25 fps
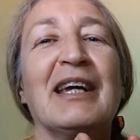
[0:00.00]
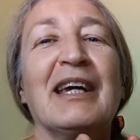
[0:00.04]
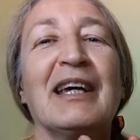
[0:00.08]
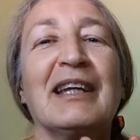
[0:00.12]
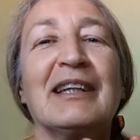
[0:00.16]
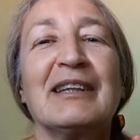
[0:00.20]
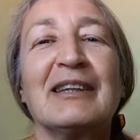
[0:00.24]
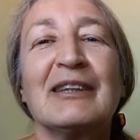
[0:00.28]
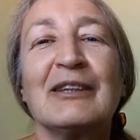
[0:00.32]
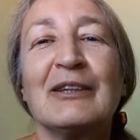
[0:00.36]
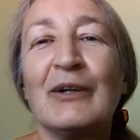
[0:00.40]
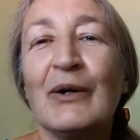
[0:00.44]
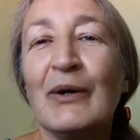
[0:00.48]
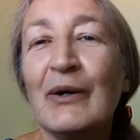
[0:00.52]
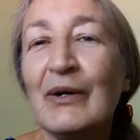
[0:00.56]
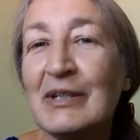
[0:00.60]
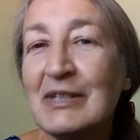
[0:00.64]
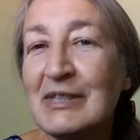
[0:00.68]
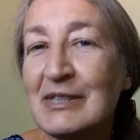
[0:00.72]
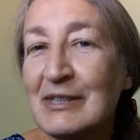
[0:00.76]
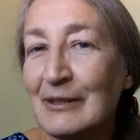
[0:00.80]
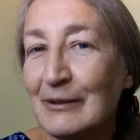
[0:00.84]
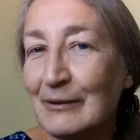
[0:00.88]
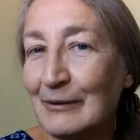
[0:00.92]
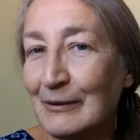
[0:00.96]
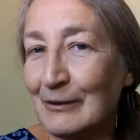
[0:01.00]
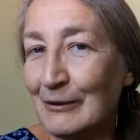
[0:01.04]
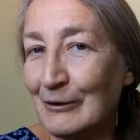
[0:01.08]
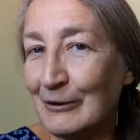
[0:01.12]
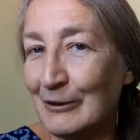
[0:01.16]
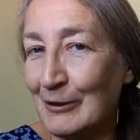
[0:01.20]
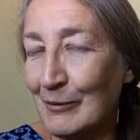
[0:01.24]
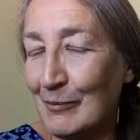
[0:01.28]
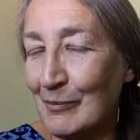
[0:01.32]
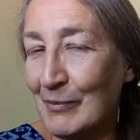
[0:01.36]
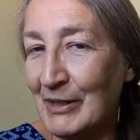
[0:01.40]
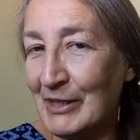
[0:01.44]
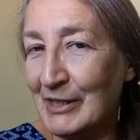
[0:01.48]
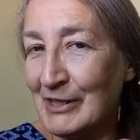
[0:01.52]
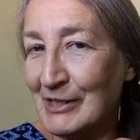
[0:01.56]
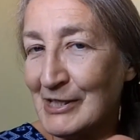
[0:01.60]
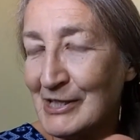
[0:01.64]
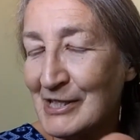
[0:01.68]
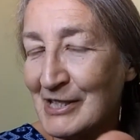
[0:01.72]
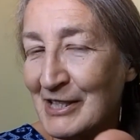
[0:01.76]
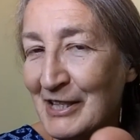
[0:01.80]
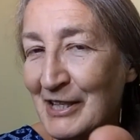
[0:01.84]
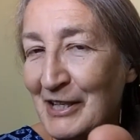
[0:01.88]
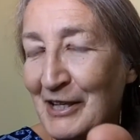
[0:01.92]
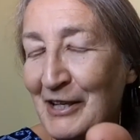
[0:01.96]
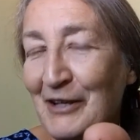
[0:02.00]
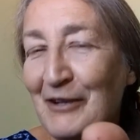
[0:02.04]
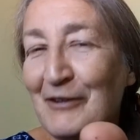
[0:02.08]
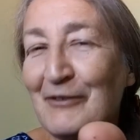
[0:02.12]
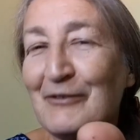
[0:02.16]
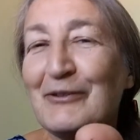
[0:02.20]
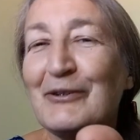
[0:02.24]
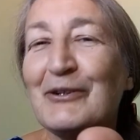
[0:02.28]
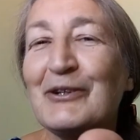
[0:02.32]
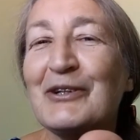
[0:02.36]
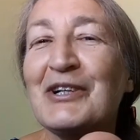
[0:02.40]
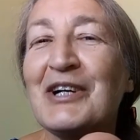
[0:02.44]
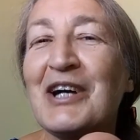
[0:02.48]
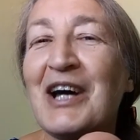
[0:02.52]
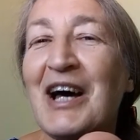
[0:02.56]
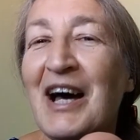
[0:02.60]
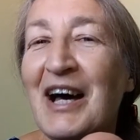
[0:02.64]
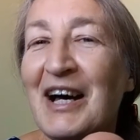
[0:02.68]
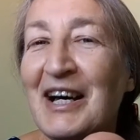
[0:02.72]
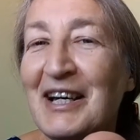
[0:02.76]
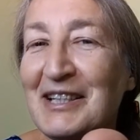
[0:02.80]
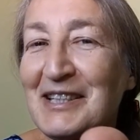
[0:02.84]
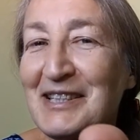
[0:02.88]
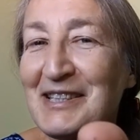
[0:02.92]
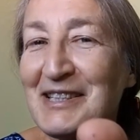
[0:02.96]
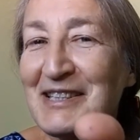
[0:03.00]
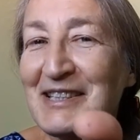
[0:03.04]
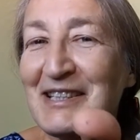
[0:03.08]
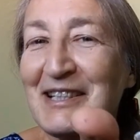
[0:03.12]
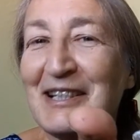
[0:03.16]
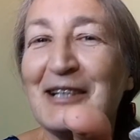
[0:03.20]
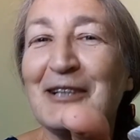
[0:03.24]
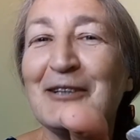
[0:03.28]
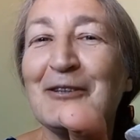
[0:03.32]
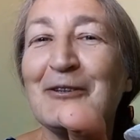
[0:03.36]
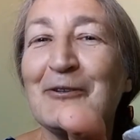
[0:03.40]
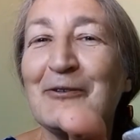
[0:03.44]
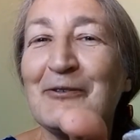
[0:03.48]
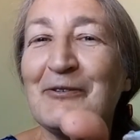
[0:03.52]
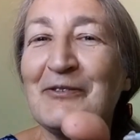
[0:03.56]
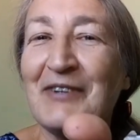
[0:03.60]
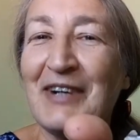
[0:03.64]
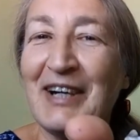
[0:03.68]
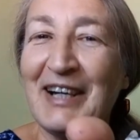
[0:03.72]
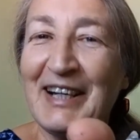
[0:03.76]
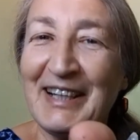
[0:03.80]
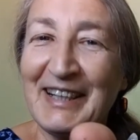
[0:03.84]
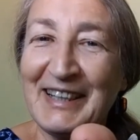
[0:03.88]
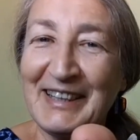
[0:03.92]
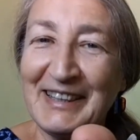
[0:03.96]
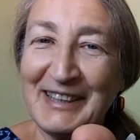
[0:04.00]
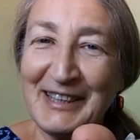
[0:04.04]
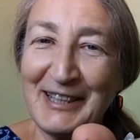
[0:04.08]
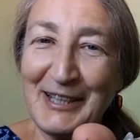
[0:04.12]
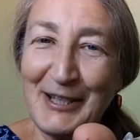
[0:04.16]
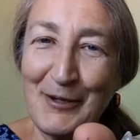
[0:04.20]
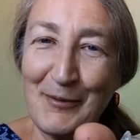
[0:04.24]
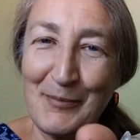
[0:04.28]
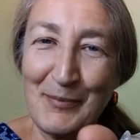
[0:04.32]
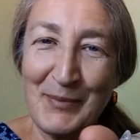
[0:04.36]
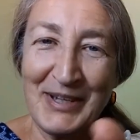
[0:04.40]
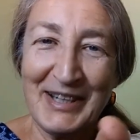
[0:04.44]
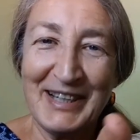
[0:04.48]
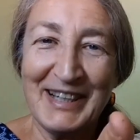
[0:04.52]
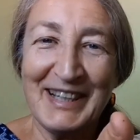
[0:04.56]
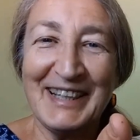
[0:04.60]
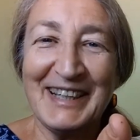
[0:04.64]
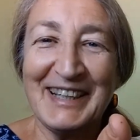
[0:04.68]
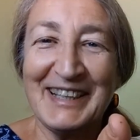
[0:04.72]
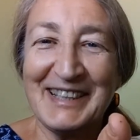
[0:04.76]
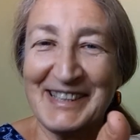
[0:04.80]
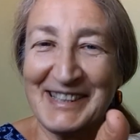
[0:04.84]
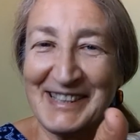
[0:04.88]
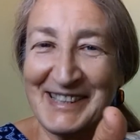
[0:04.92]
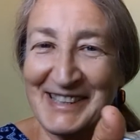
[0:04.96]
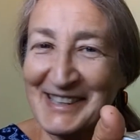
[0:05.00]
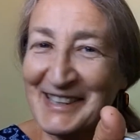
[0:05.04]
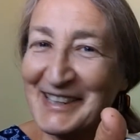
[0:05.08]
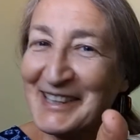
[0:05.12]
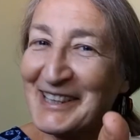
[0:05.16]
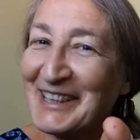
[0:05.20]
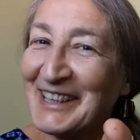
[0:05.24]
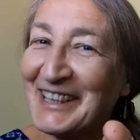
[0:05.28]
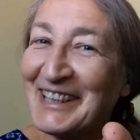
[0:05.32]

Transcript: get tossed onto the beach for us to find them as